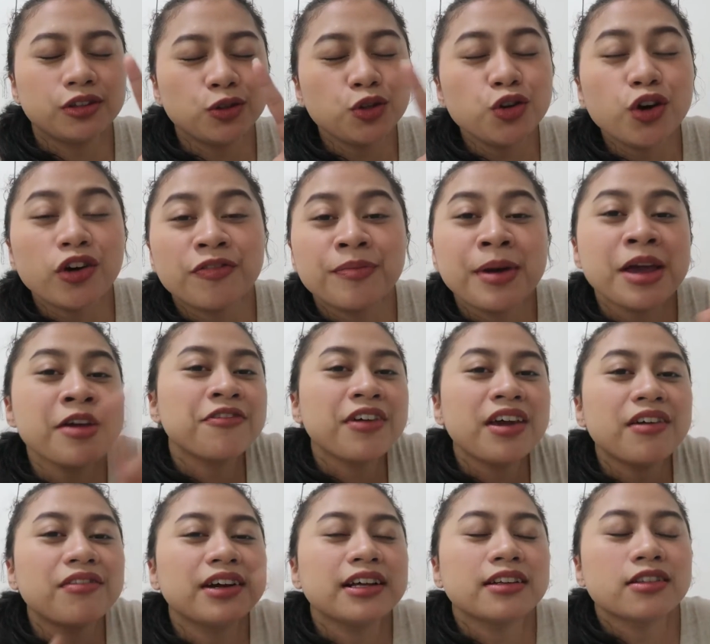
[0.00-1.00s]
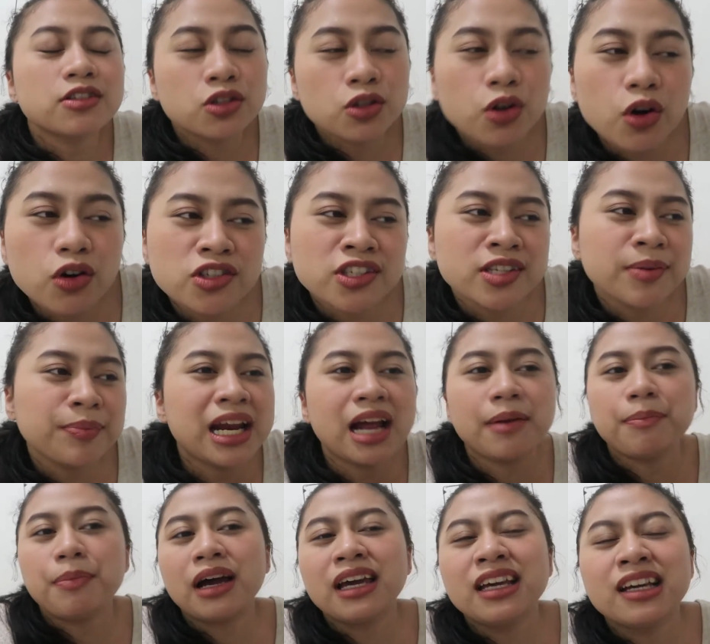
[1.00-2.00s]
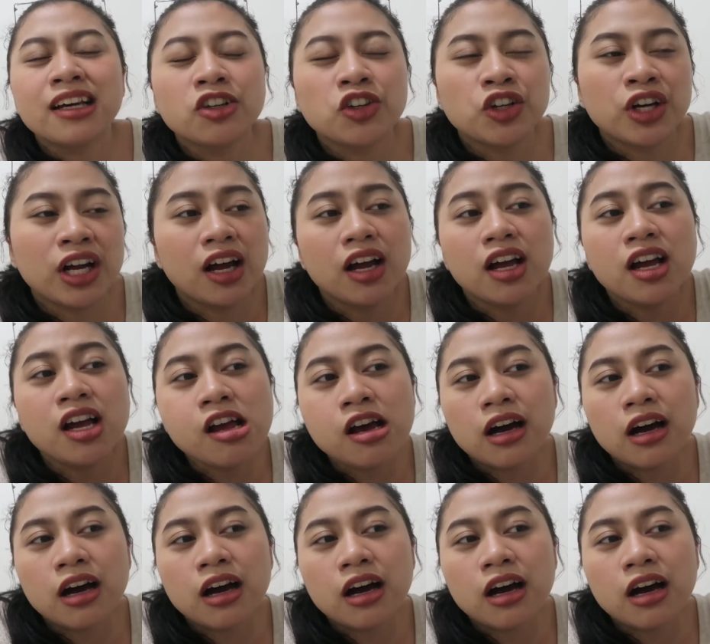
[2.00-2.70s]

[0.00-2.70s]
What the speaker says: two of my favorite songs na pinapakinggan ko na